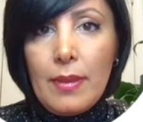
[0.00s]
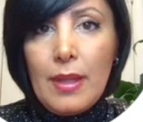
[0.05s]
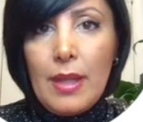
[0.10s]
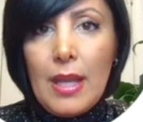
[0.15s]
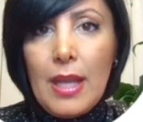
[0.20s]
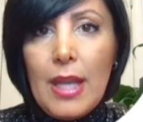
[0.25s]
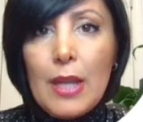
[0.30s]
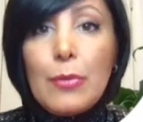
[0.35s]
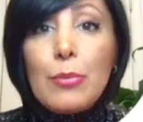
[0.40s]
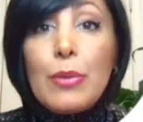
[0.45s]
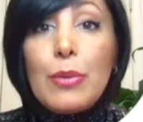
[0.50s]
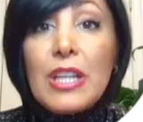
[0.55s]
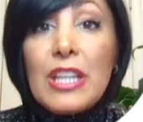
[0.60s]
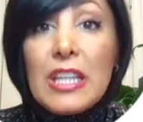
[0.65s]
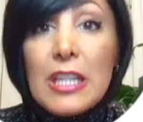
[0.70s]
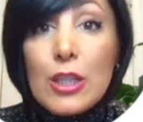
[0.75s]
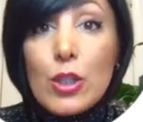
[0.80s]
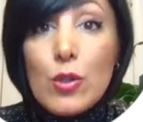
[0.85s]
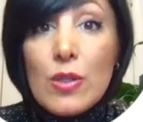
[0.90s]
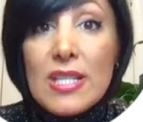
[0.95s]
If we
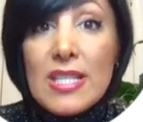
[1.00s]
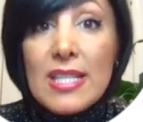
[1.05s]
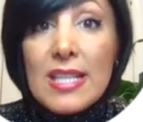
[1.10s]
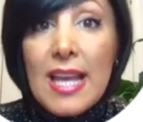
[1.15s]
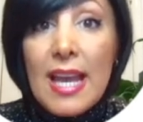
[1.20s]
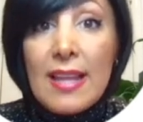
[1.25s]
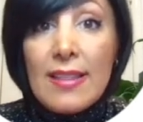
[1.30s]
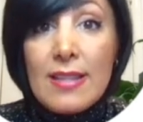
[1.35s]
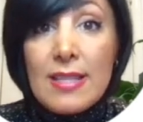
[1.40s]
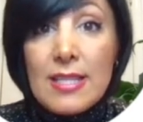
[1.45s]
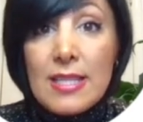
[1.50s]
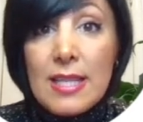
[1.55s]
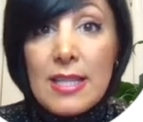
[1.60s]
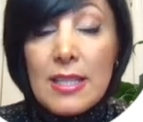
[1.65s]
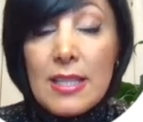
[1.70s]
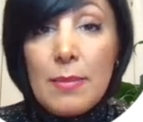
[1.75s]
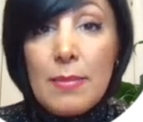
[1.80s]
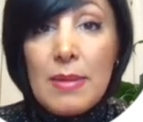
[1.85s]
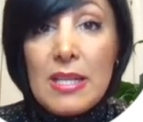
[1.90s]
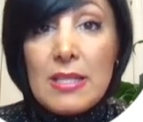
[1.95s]
need to scan this
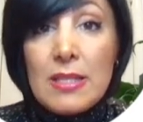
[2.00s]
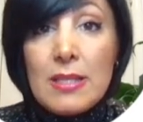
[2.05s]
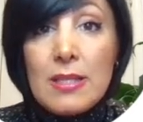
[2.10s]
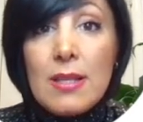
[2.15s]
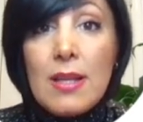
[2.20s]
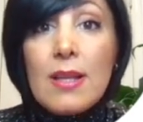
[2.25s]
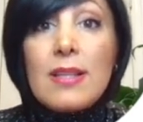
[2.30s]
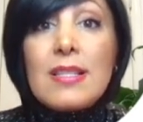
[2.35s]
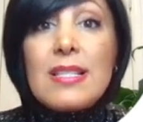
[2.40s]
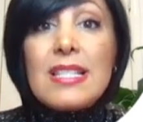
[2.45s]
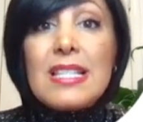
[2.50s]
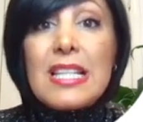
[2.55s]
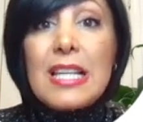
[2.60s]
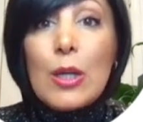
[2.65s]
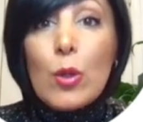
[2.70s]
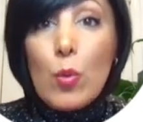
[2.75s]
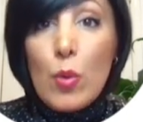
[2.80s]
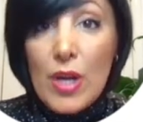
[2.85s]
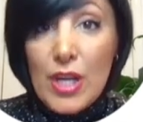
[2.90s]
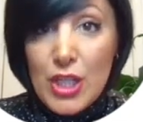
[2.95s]
database
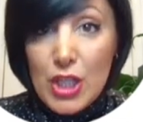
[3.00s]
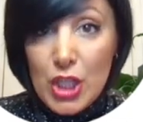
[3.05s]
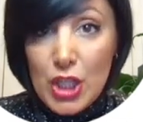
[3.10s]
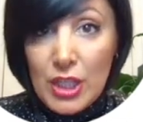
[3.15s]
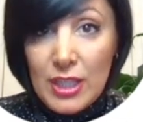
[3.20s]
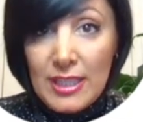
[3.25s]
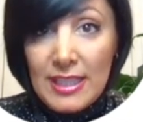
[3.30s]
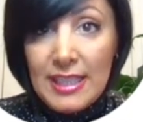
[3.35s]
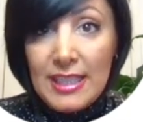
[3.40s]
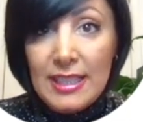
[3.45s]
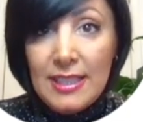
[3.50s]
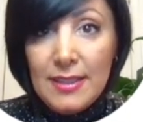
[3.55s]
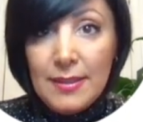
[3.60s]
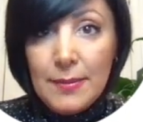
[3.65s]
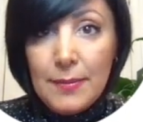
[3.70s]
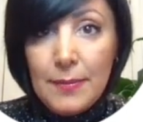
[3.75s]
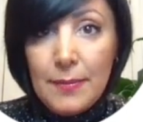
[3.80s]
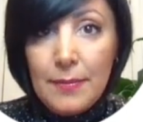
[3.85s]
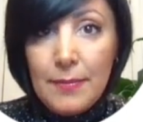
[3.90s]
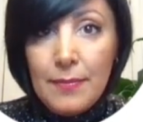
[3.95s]
sequentially,
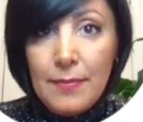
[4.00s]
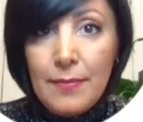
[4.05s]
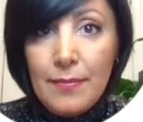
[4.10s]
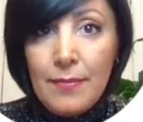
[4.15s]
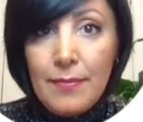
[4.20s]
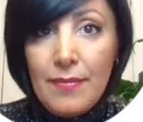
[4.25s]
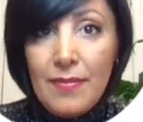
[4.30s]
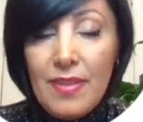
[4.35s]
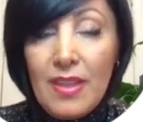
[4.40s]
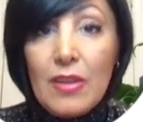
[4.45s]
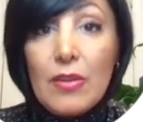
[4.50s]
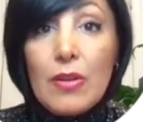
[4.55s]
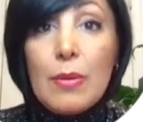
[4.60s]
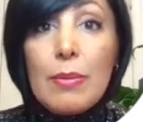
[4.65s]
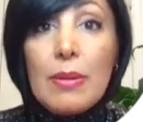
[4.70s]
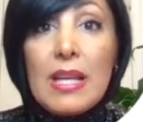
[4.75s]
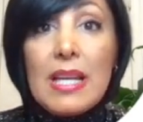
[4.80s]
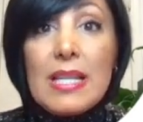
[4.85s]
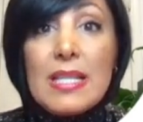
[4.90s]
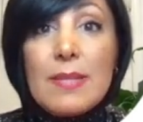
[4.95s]
the
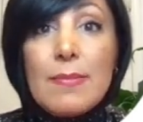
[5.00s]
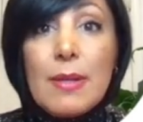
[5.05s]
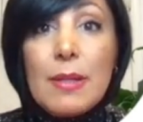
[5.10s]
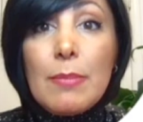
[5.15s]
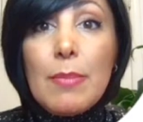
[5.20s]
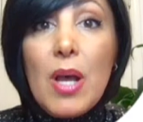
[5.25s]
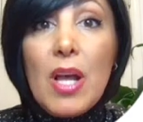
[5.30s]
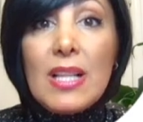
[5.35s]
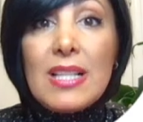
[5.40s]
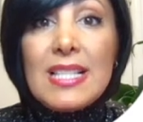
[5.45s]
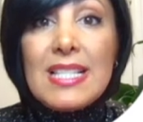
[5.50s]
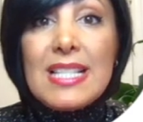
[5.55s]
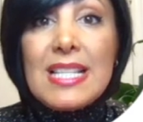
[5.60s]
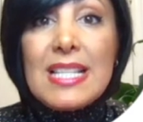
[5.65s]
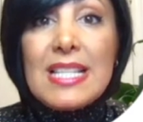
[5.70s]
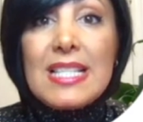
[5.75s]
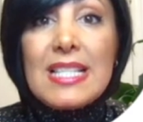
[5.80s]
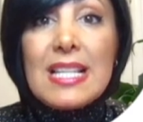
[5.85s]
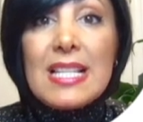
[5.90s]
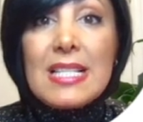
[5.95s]
replacement
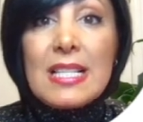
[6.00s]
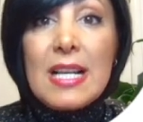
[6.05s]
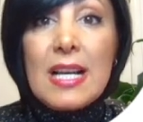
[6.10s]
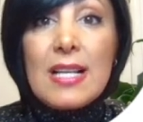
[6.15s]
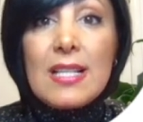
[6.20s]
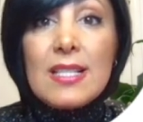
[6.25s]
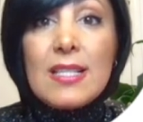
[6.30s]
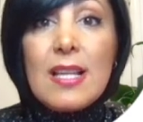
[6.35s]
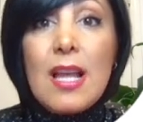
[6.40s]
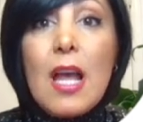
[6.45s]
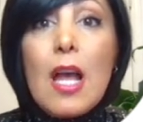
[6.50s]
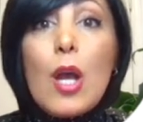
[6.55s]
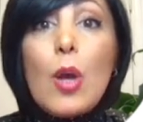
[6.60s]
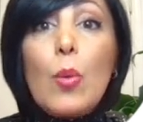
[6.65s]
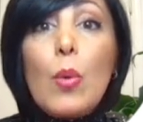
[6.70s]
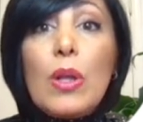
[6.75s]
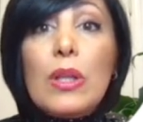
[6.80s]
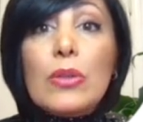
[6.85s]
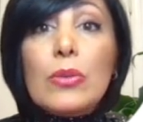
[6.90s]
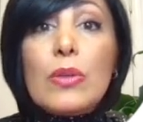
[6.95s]
policies discussed
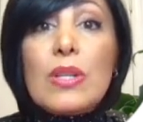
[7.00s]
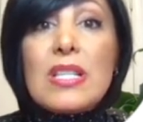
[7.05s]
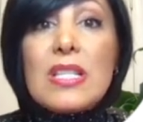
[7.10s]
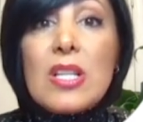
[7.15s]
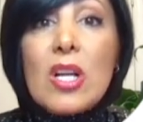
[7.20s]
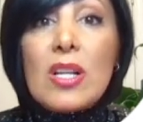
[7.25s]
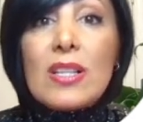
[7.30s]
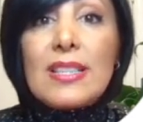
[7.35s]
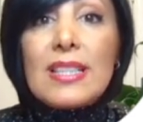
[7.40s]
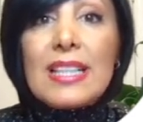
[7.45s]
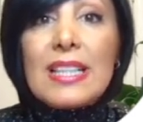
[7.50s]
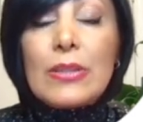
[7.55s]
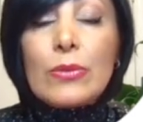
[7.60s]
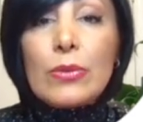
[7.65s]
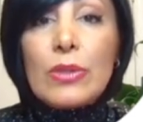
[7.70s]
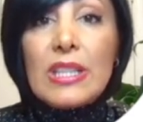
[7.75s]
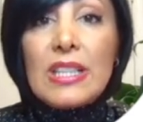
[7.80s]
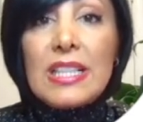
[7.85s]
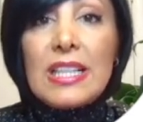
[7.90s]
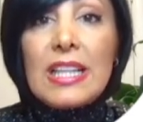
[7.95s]
will result in
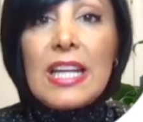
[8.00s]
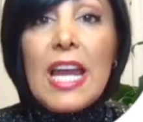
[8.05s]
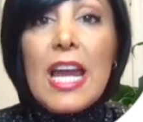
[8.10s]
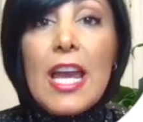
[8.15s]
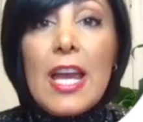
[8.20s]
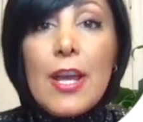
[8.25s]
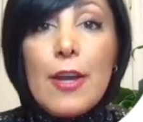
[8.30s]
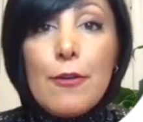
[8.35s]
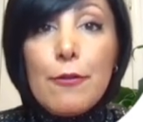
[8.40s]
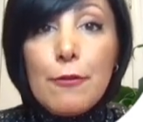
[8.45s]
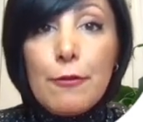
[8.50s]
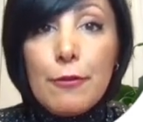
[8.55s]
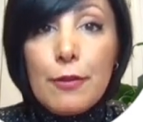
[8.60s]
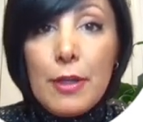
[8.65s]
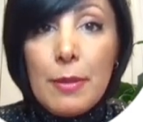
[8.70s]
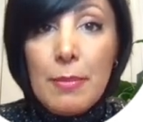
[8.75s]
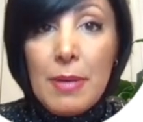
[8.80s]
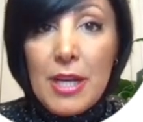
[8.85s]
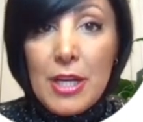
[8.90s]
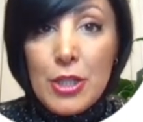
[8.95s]
reading every
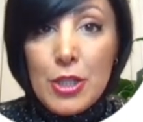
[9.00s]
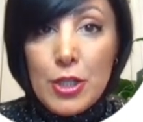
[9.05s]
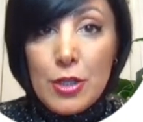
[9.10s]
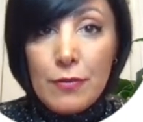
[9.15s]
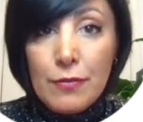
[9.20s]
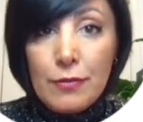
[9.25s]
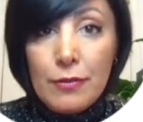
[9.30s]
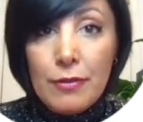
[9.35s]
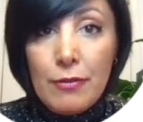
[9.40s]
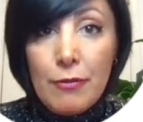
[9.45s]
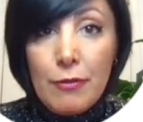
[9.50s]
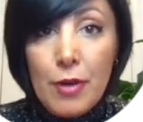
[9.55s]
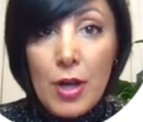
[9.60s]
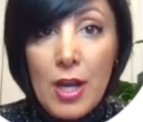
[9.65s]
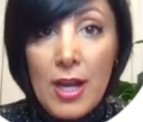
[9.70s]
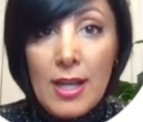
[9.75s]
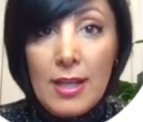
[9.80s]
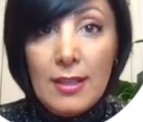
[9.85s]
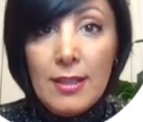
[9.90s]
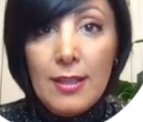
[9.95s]
page of the
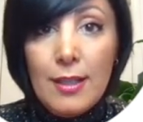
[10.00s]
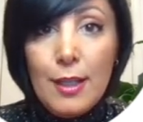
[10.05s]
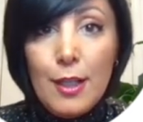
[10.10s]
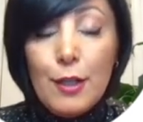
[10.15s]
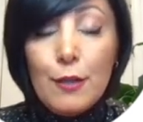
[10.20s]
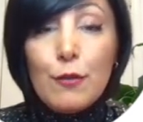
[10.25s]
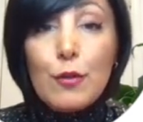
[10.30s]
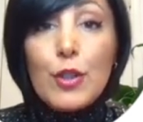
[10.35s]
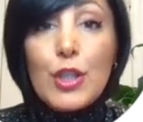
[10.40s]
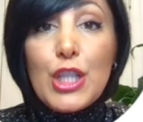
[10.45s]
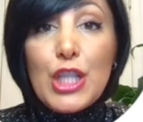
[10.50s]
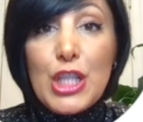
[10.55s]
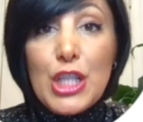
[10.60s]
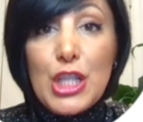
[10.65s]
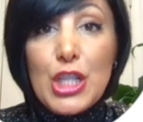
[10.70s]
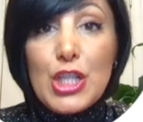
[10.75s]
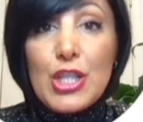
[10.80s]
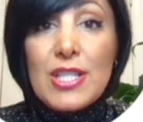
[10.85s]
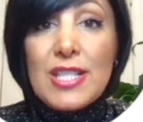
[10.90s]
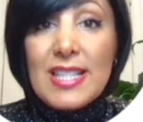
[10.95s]
file for
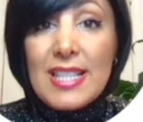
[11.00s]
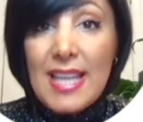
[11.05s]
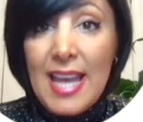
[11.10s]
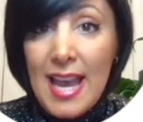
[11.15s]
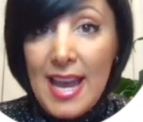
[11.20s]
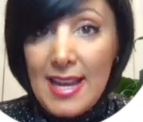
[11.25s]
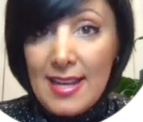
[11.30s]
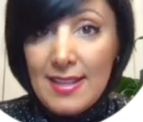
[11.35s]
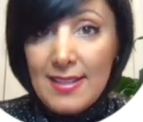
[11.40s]
each scan.